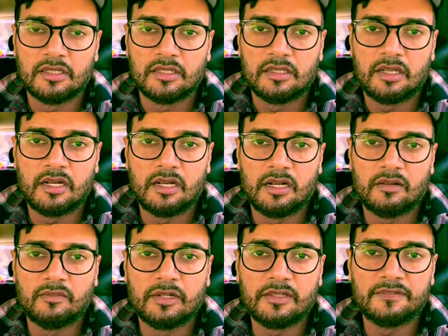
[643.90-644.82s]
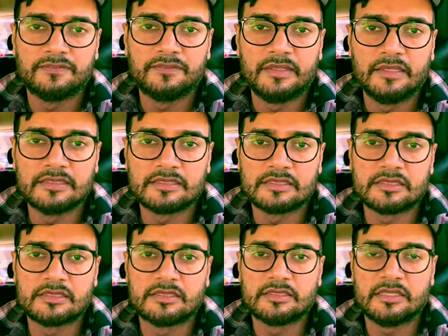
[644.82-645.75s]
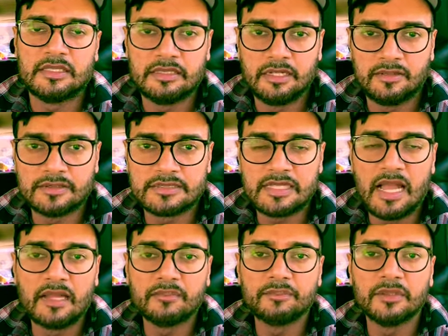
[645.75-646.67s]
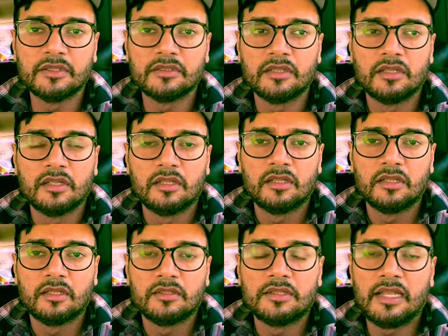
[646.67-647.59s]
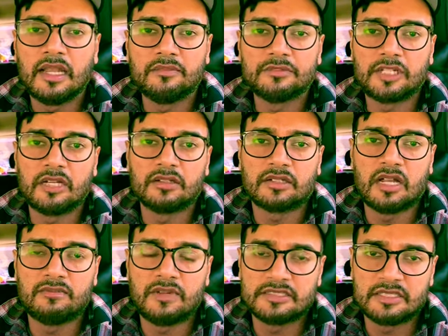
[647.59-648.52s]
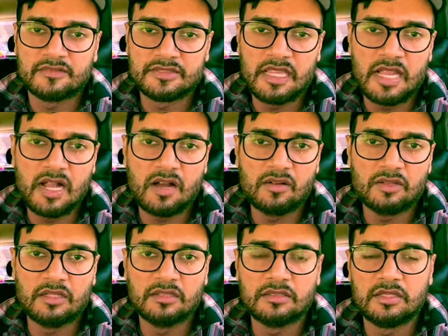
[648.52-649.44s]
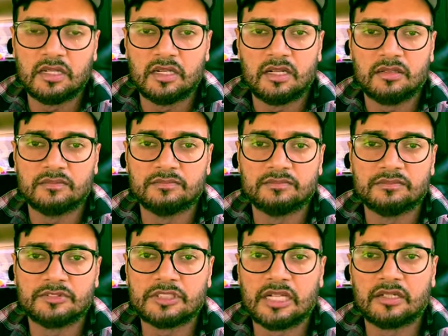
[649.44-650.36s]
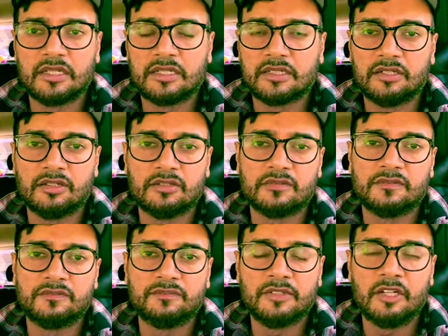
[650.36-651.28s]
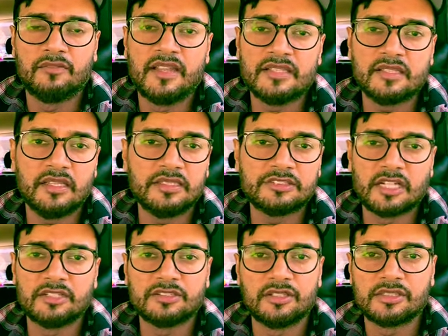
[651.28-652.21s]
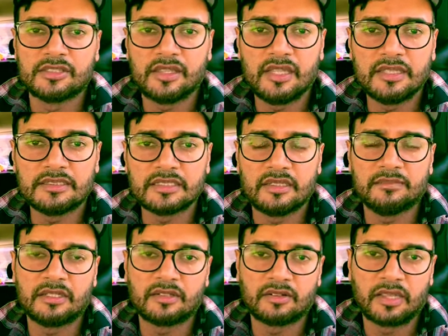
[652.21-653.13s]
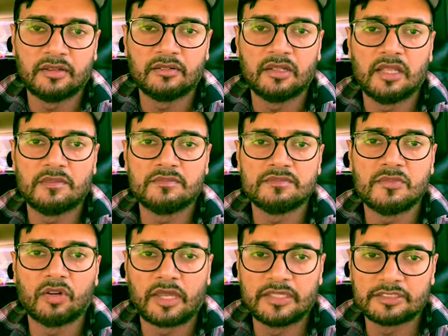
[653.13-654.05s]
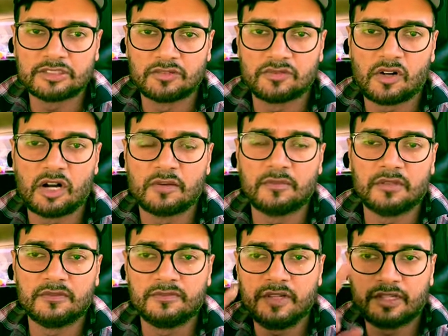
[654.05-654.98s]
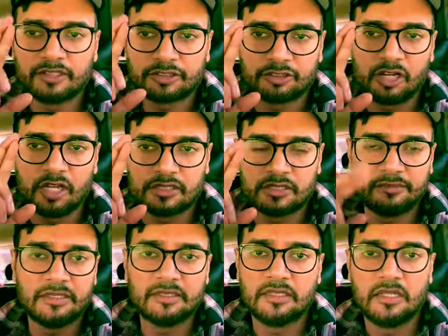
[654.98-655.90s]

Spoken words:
what if it is, it's that? But then I'm trying to calm myself down and try to like, ventilate, try to do other things. And I'm like, okay, well, I'm okay so far, but fingers crossed. I mean,